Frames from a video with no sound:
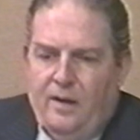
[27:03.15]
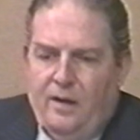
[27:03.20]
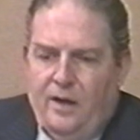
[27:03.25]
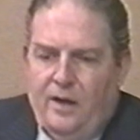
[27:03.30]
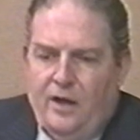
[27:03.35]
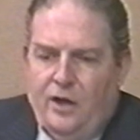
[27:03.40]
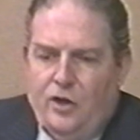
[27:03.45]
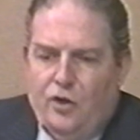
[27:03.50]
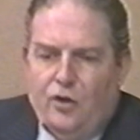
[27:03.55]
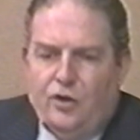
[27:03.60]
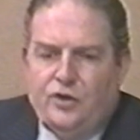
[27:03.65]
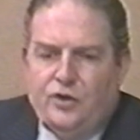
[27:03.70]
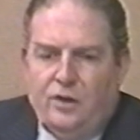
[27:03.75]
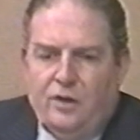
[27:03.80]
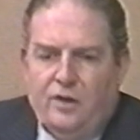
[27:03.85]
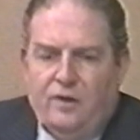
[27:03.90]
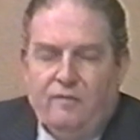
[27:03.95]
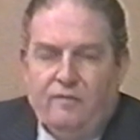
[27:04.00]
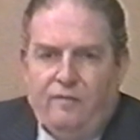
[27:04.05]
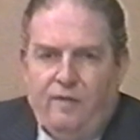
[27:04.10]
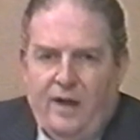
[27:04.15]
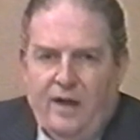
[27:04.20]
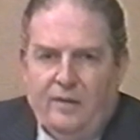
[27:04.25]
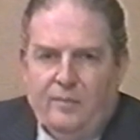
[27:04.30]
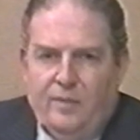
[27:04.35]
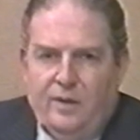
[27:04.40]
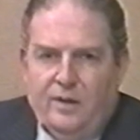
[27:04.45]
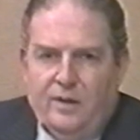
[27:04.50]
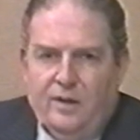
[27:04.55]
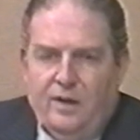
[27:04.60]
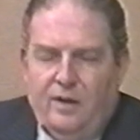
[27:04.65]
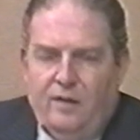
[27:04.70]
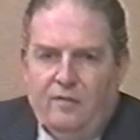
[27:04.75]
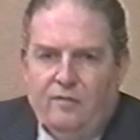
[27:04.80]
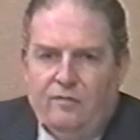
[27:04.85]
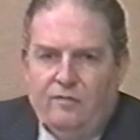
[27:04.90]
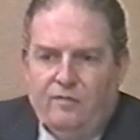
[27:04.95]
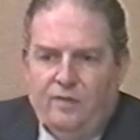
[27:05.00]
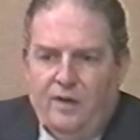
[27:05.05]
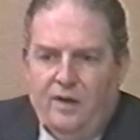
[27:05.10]
inertial confinement
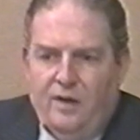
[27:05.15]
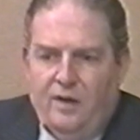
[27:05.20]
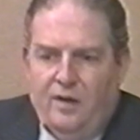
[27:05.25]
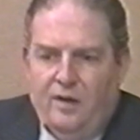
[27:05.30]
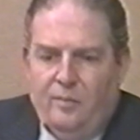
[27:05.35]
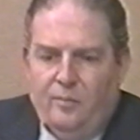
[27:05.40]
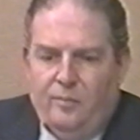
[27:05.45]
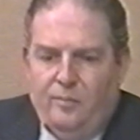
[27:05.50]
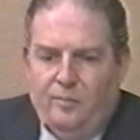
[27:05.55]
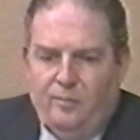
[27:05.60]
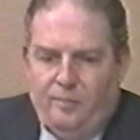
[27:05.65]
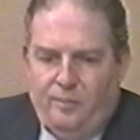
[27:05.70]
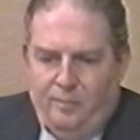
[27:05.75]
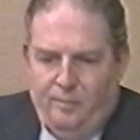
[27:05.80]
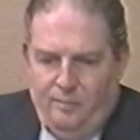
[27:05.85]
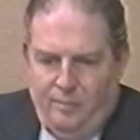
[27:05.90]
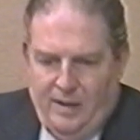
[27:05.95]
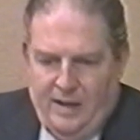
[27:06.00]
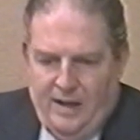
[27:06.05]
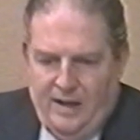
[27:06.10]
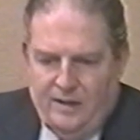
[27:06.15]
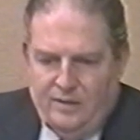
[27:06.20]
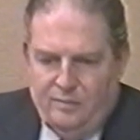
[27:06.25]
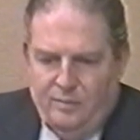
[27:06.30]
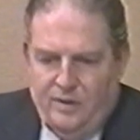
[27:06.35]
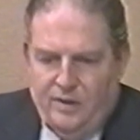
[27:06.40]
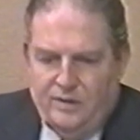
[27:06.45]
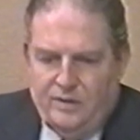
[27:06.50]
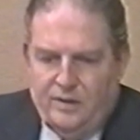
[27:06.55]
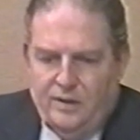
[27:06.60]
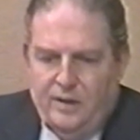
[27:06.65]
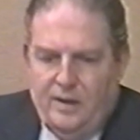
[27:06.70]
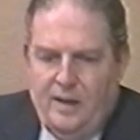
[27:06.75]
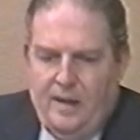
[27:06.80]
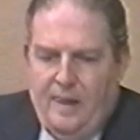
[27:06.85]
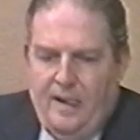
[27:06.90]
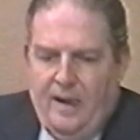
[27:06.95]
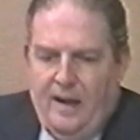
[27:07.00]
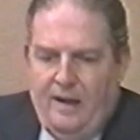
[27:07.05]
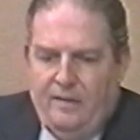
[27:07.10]
of plasmas.
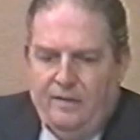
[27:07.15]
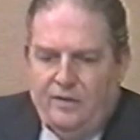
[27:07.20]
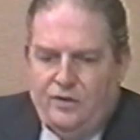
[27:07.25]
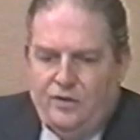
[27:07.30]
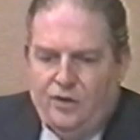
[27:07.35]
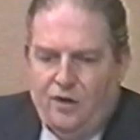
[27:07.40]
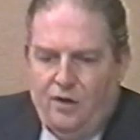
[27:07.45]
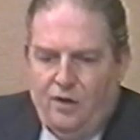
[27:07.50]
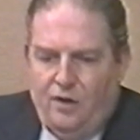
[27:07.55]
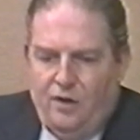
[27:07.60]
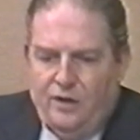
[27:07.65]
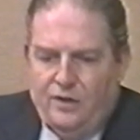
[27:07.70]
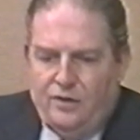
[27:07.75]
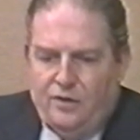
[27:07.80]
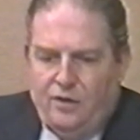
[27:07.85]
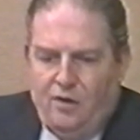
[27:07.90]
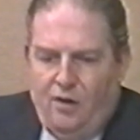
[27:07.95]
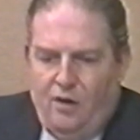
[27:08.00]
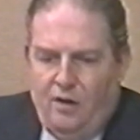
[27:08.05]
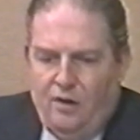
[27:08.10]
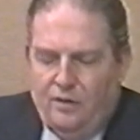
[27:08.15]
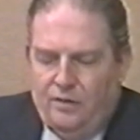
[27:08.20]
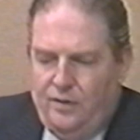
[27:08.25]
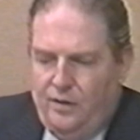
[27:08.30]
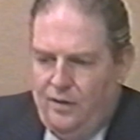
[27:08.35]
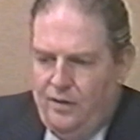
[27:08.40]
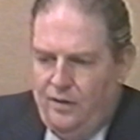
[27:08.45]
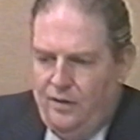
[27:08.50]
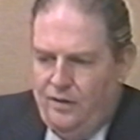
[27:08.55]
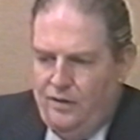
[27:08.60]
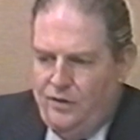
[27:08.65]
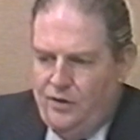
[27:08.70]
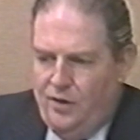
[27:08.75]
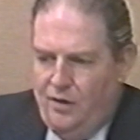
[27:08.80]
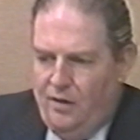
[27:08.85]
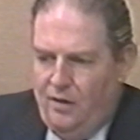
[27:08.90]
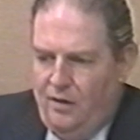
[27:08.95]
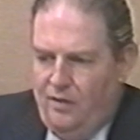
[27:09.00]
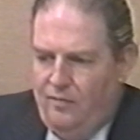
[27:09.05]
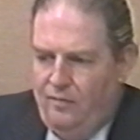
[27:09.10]
And this journal is called the
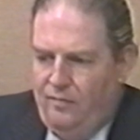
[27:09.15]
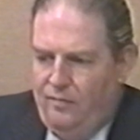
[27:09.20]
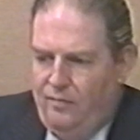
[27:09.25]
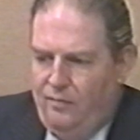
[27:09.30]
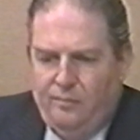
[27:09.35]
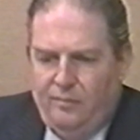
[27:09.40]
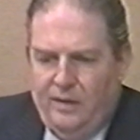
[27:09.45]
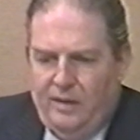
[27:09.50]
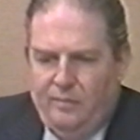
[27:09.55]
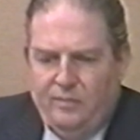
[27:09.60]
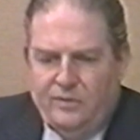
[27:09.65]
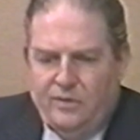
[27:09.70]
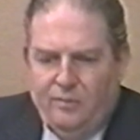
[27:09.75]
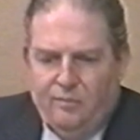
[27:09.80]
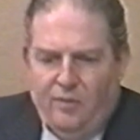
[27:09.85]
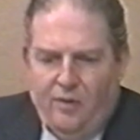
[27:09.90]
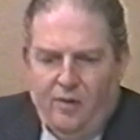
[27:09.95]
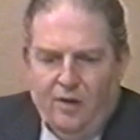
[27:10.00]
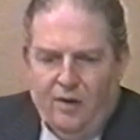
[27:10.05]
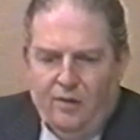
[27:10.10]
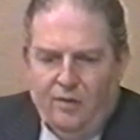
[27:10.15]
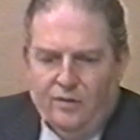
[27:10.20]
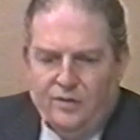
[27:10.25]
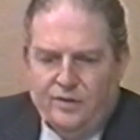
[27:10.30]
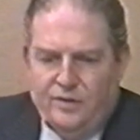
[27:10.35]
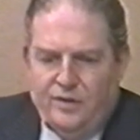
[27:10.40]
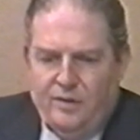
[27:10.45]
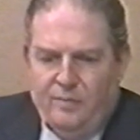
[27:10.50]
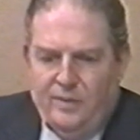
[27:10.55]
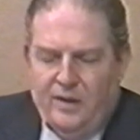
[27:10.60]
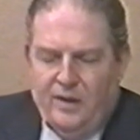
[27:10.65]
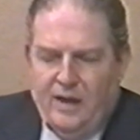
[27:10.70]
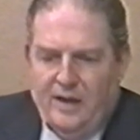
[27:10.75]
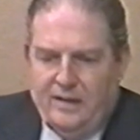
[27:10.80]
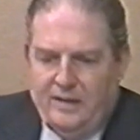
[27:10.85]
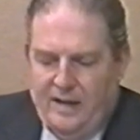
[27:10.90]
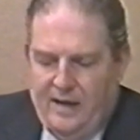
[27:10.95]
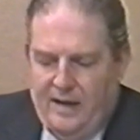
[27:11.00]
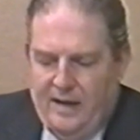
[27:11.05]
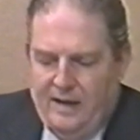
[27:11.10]
Journal of Beams and Particles or something like
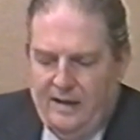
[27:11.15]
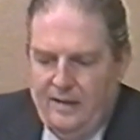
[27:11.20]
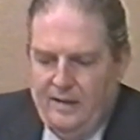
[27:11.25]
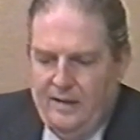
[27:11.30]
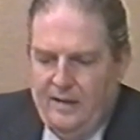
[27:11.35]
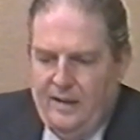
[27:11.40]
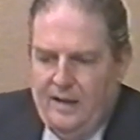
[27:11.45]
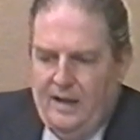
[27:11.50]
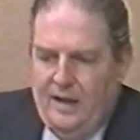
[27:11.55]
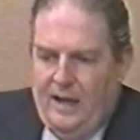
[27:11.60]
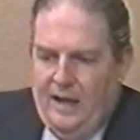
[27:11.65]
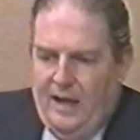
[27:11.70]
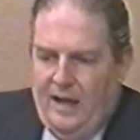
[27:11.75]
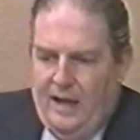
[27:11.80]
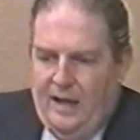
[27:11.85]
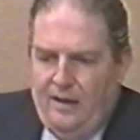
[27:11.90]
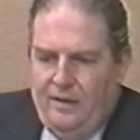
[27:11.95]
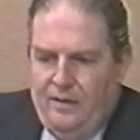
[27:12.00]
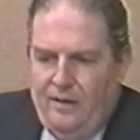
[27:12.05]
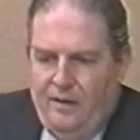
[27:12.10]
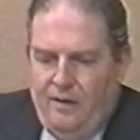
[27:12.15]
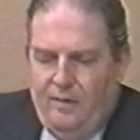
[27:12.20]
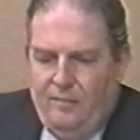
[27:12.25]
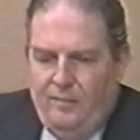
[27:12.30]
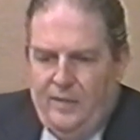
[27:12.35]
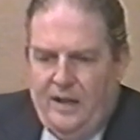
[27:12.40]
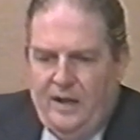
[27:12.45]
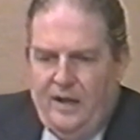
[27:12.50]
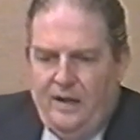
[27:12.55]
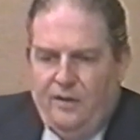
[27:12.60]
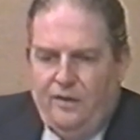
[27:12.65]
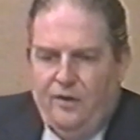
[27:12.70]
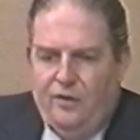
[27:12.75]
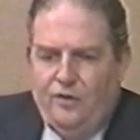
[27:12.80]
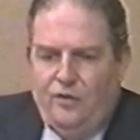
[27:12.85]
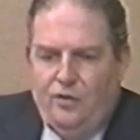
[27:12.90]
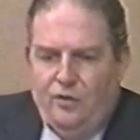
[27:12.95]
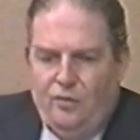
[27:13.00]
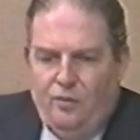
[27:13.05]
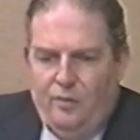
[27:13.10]
that. And in it there are
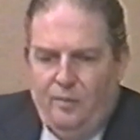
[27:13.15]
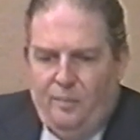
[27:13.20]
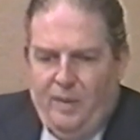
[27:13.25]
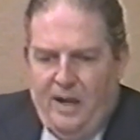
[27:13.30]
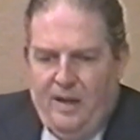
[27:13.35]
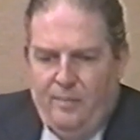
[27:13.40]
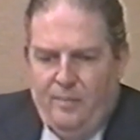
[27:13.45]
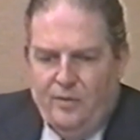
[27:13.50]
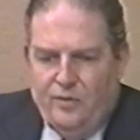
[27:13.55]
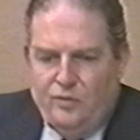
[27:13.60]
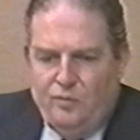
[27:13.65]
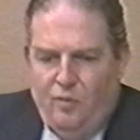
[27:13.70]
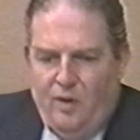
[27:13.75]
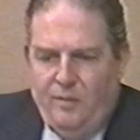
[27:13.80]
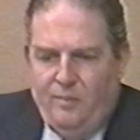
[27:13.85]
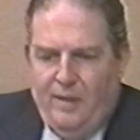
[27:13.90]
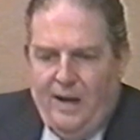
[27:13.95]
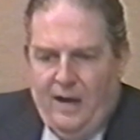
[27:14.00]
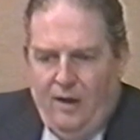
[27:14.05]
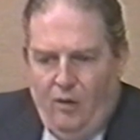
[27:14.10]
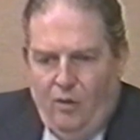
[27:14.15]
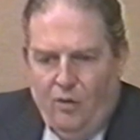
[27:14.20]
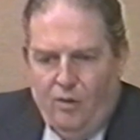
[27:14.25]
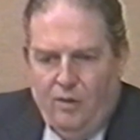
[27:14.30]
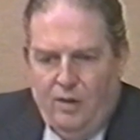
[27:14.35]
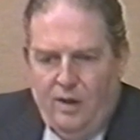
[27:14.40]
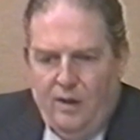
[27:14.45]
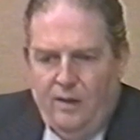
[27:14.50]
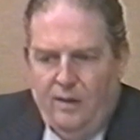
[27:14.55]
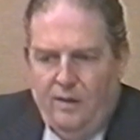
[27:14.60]
two papers, one by Hora